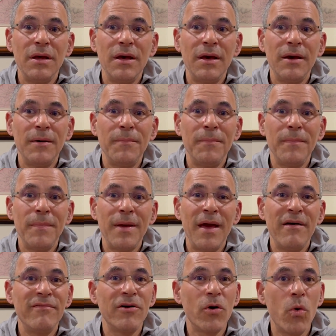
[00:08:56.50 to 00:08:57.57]
um,
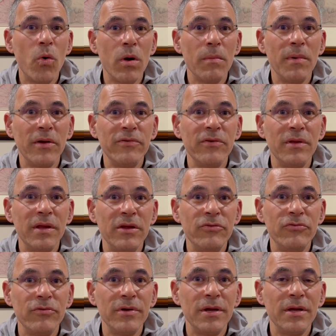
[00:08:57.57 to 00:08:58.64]
have a core muscle
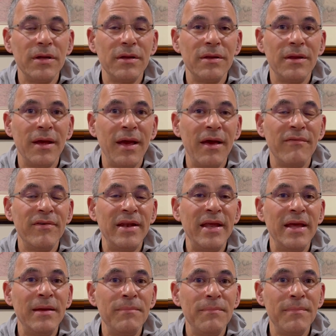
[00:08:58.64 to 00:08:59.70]
injury. They have an
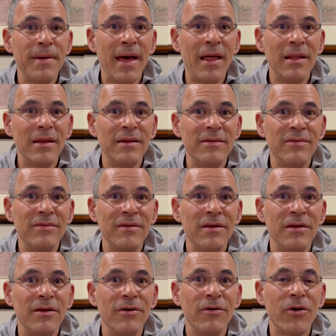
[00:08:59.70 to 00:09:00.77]
imbalance
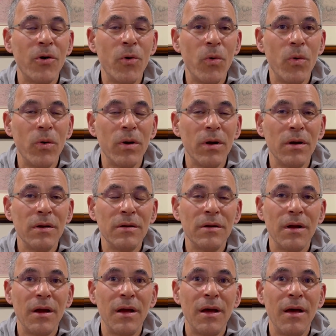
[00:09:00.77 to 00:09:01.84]
in their core,
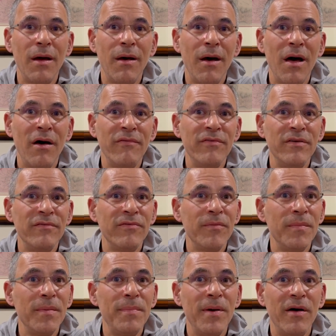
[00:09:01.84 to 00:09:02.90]
uh, often from
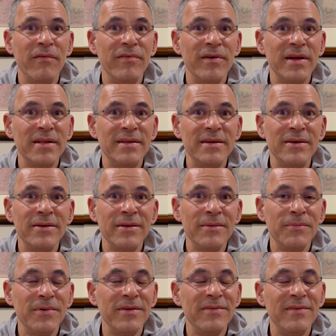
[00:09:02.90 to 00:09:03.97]
a pelvic tilt.
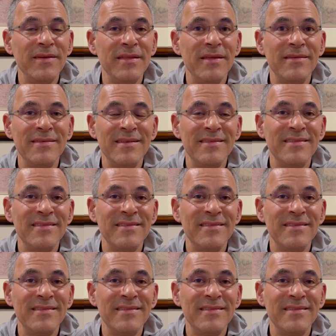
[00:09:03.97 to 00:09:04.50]
We see this in